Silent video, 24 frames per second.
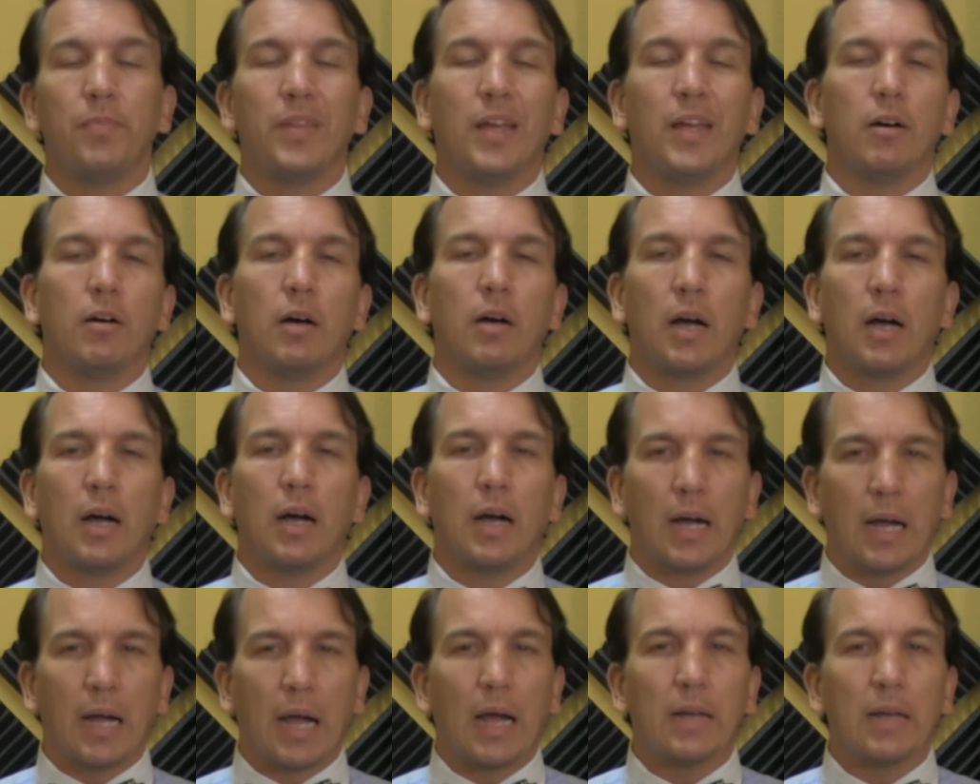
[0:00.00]
Now,
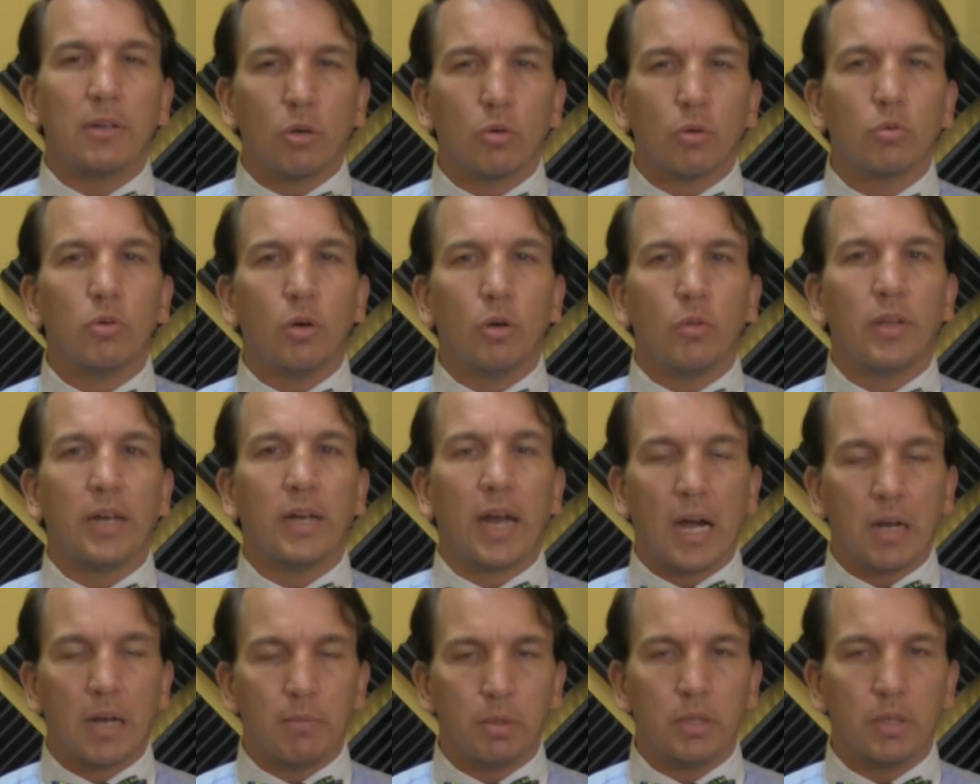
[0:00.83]
I don't know that
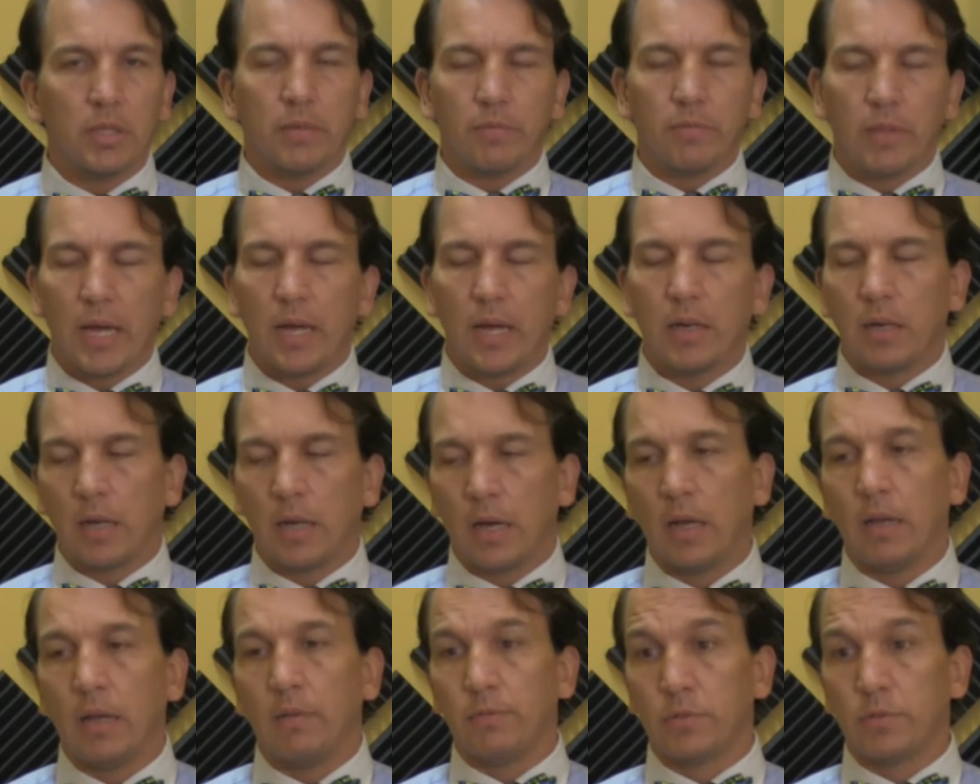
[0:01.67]
I believe that.
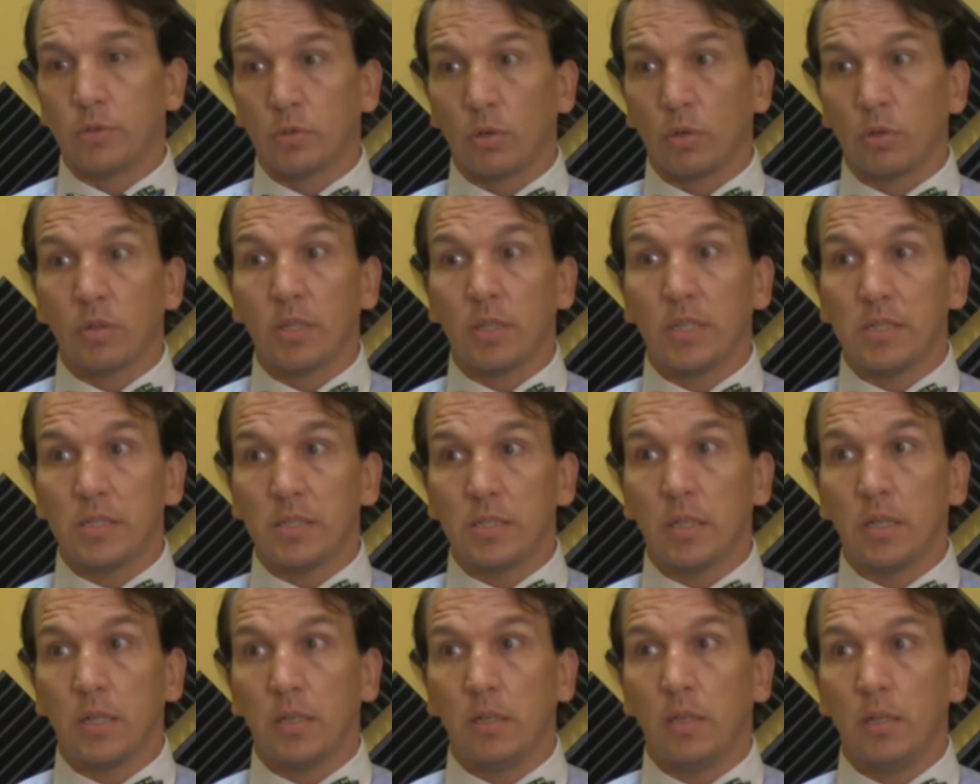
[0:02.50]
I've certainly
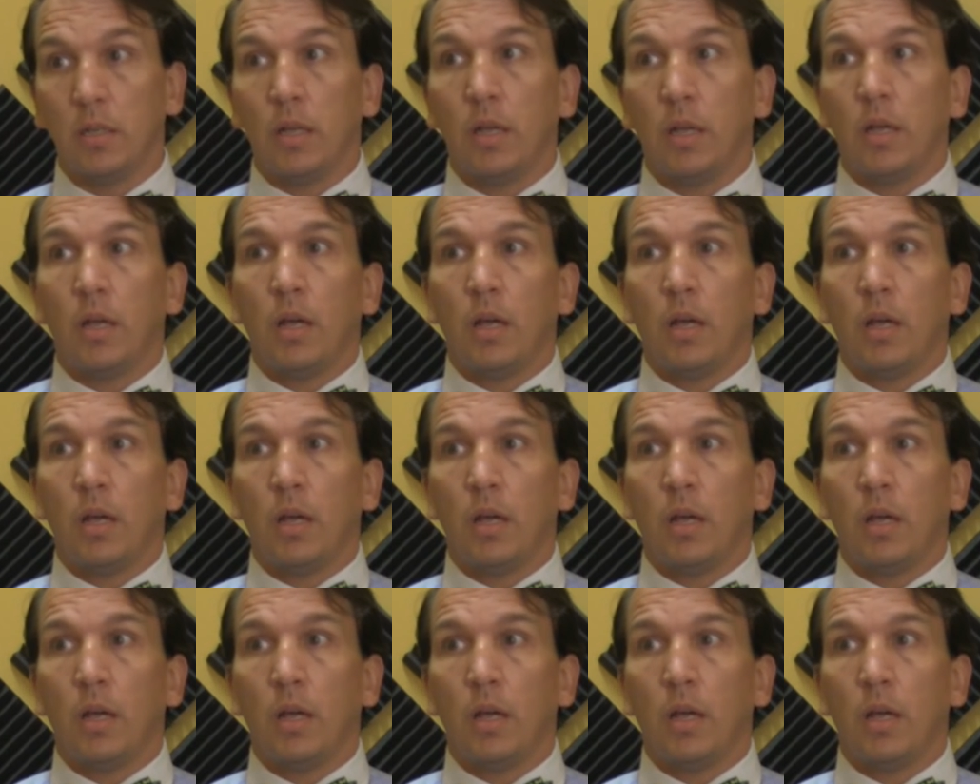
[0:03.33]
seen